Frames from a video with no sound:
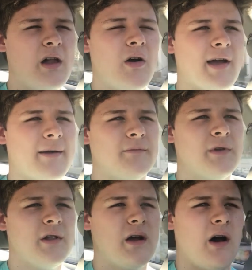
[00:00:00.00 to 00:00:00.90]
Okay,
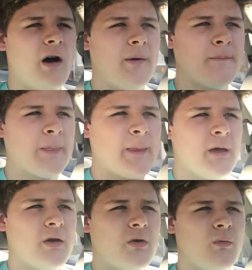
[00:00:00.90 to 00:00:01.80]
um,
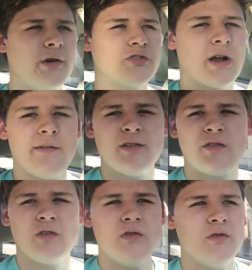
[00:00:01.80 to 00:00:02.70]
we're driving
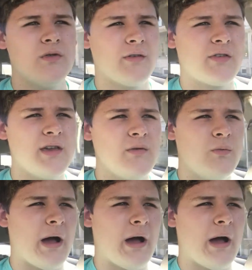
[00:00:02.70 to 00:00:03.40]
to see